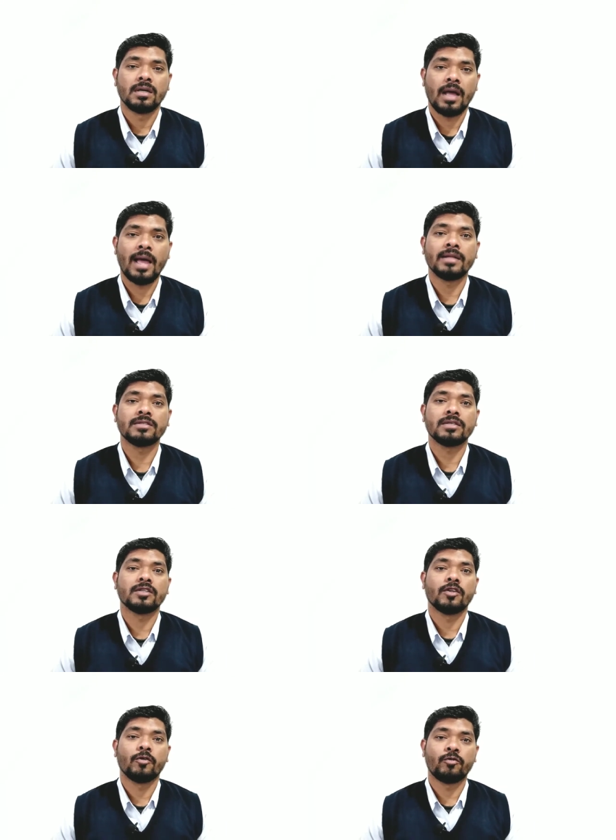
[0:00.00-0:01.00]
and
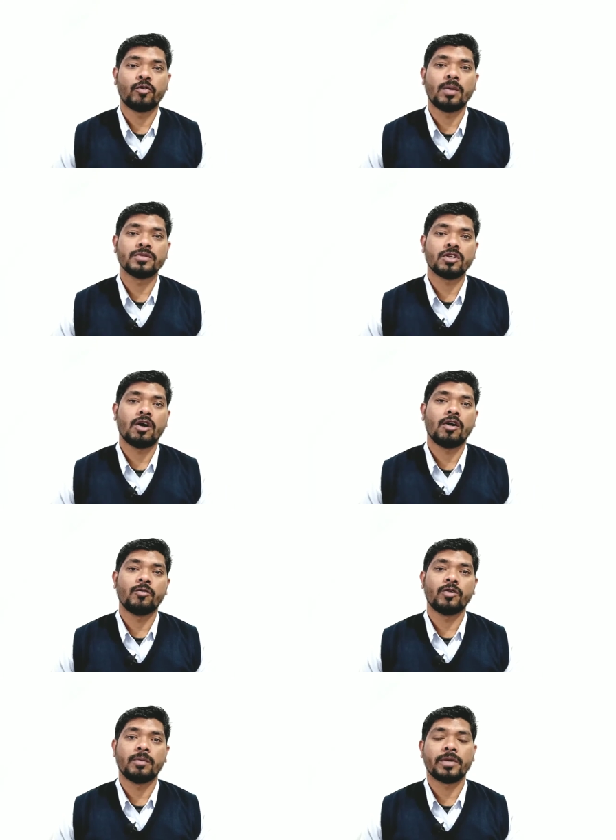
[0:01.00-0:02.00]
forms
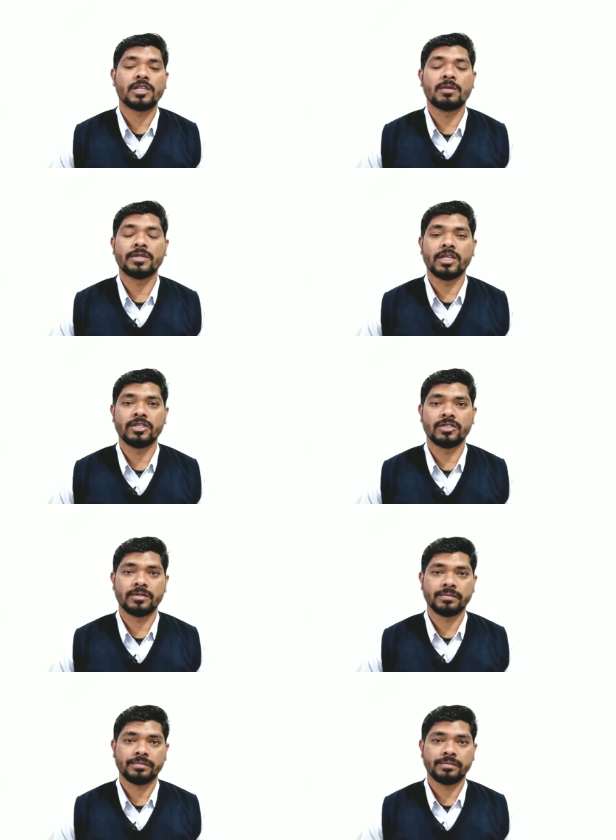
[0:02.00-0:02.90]
of precipitation.